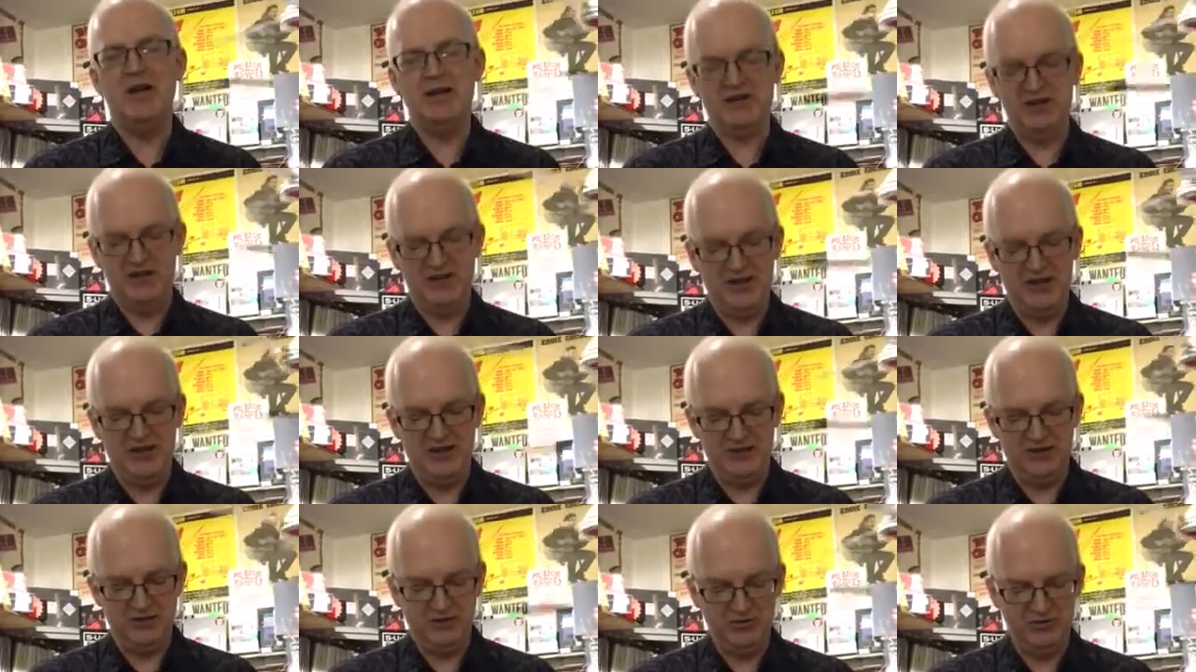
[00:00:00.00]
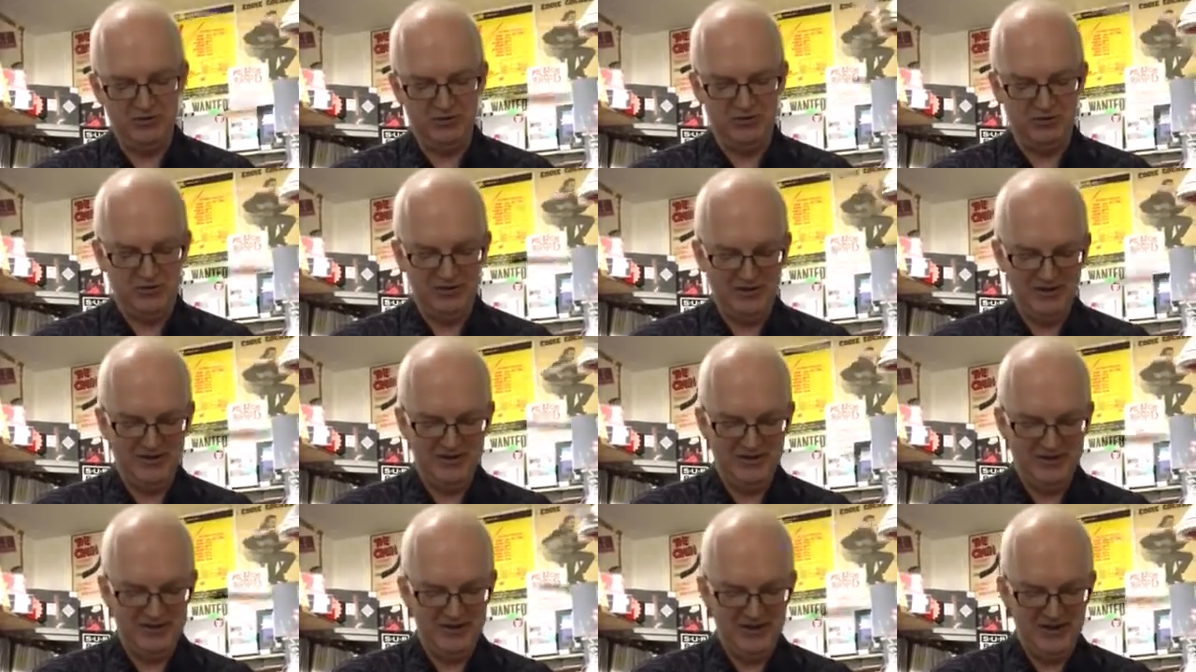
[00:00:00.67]
Back to the article.
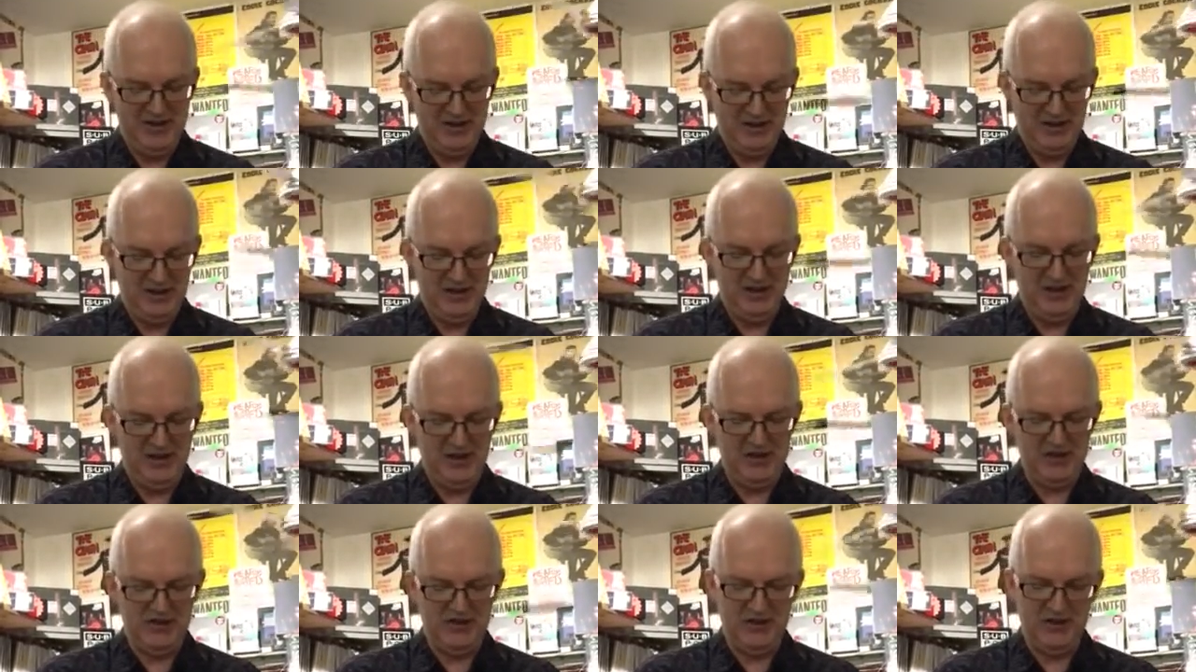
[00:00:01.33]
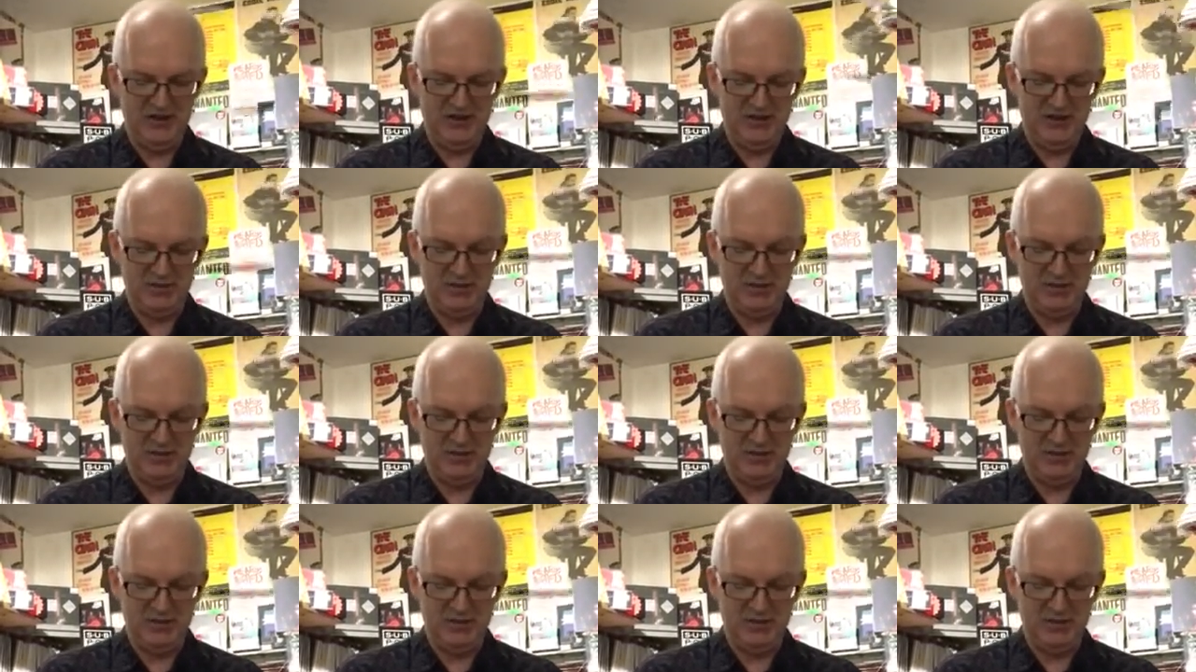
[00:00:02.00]
Last night,